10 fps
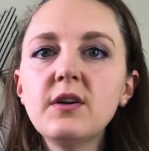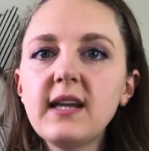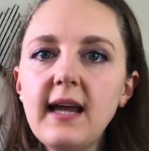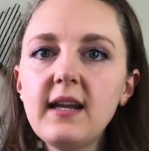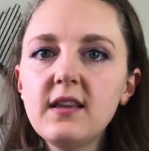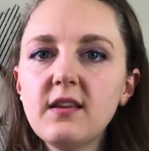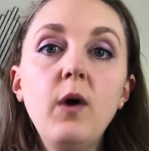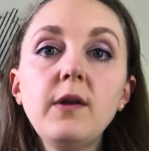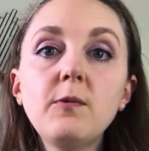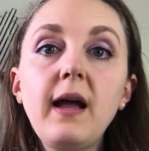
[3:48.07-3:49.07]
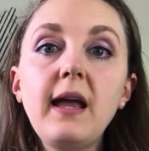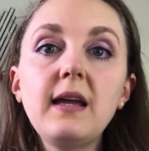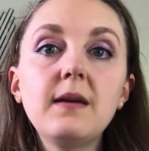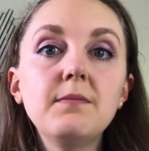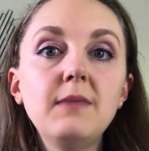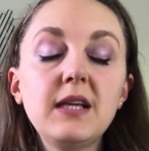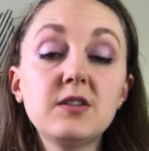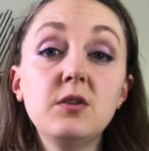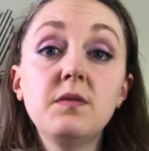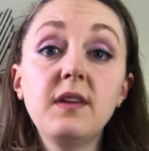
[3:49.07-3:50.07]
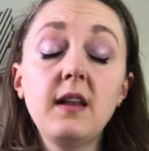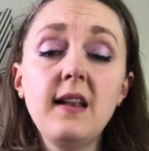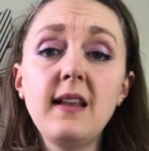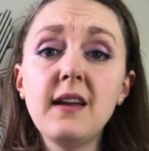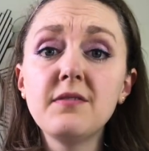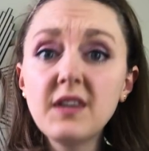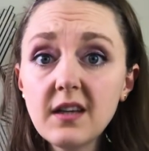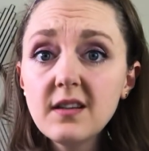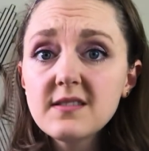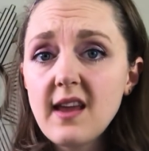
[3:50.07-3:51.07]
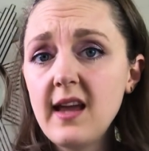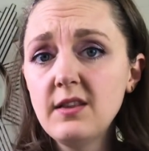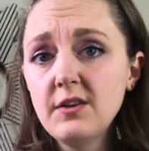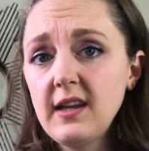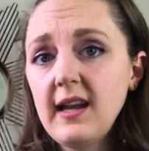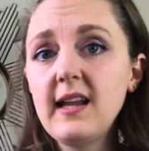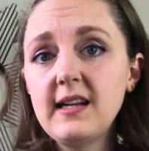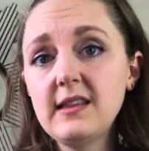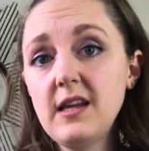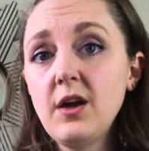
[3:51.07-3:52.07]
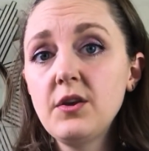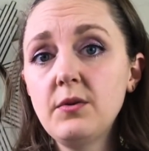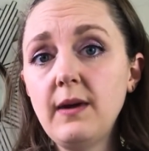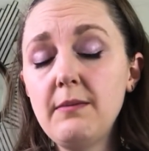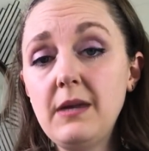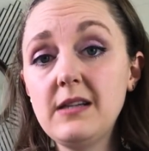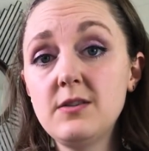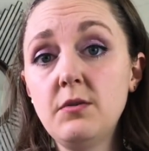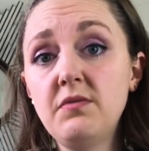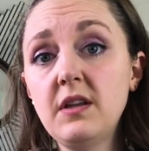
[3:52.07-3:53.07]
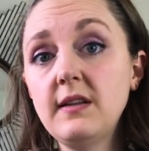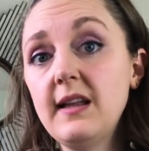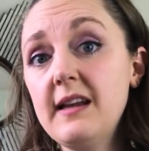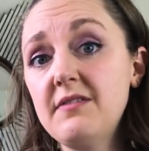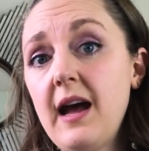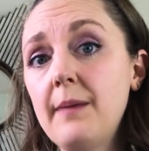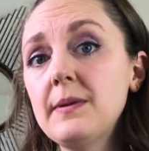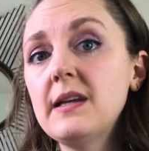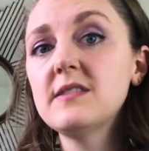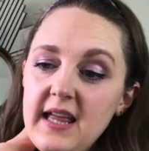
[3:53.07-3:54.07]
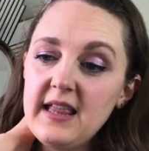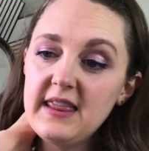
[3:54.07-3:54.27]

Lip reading: Looking at it one way makes you feel a lot of guilt, and looking at it the other way makes you feel a lot of happiness.